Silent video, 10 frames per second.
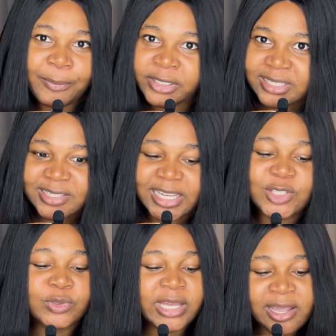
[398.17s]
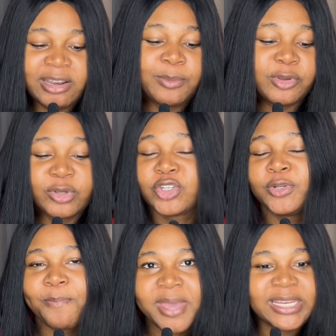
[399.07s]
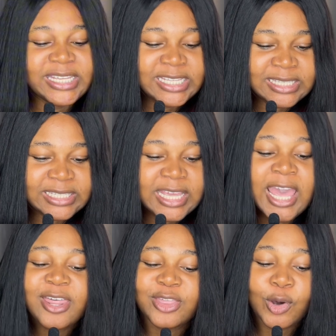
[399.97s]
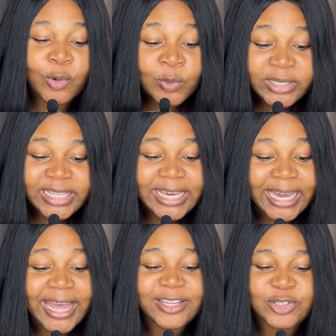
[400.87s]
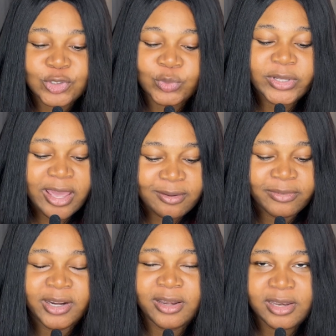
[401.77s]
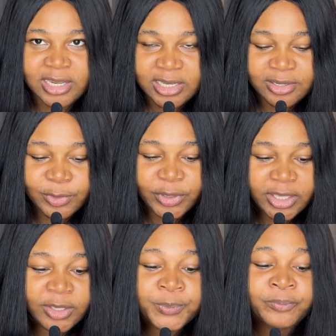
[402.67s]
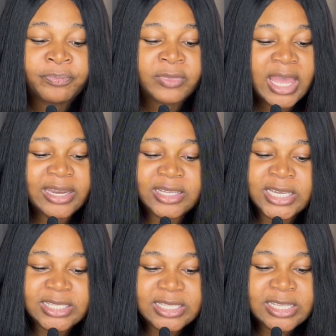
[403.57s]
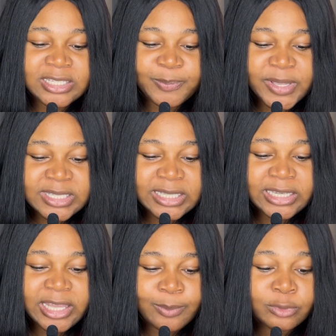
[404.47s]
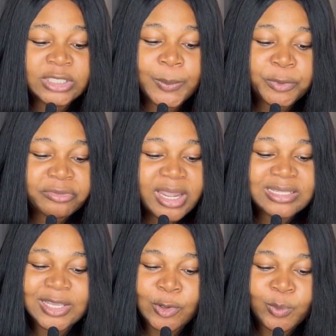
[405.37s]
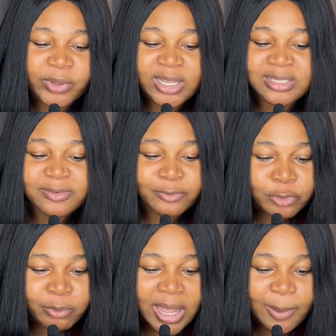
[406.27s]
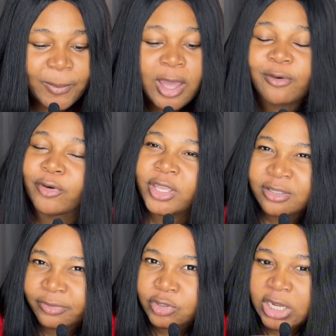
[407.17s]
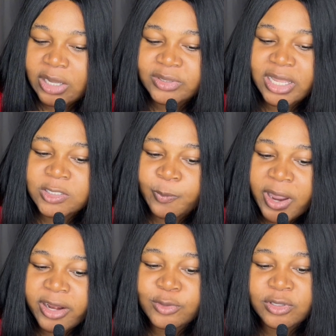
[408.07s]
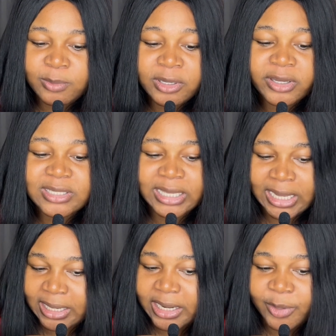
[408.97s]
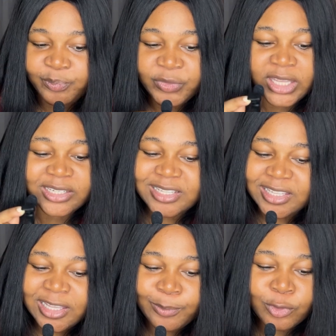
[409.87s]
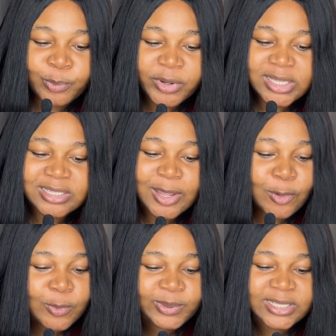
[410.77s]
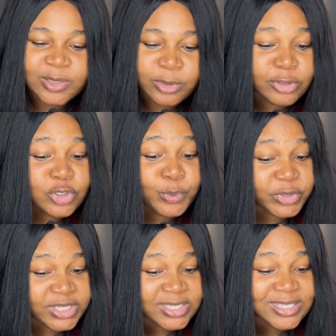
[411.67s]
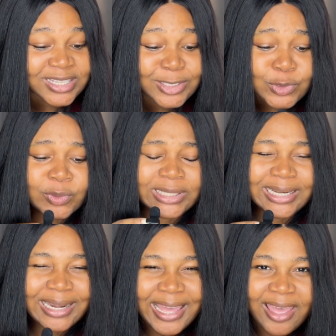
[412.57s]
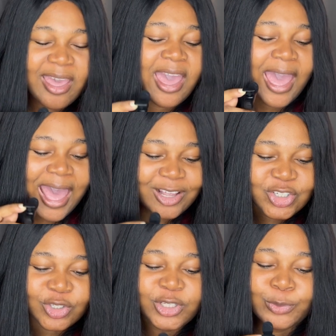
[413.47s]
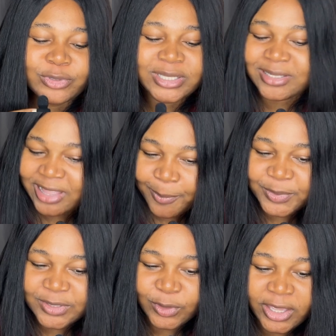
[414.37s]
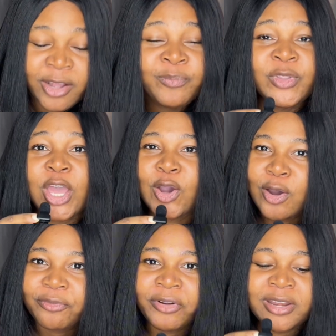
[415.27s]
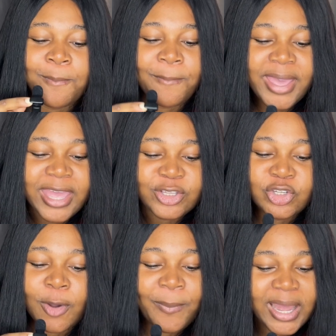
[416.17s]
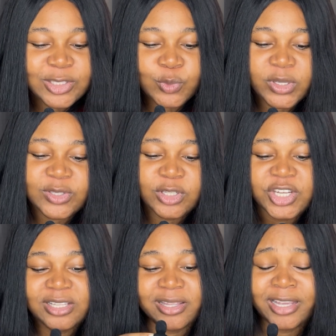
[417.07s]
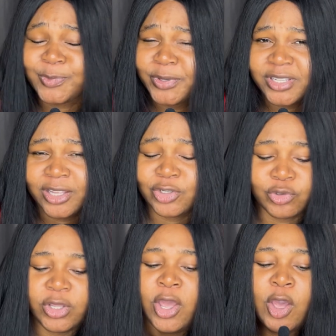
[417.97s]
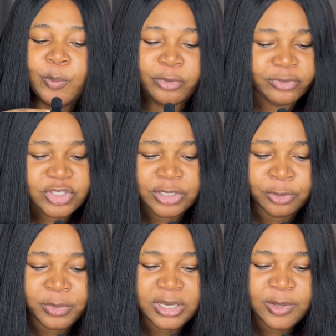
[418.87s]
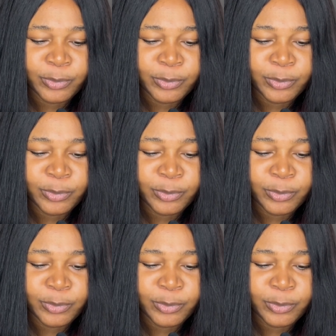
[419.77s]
book is titled Canada Immigration Made Easy, the only guide you'd ever need, okay? And it is basically a book that provides a comprehensive roadmap for individuals aspiring to immigrate to Canada. This ebook breaks down complex immigration processes into clear, actionable steps, okay, covering major pathways such as the express entry, provincial nominee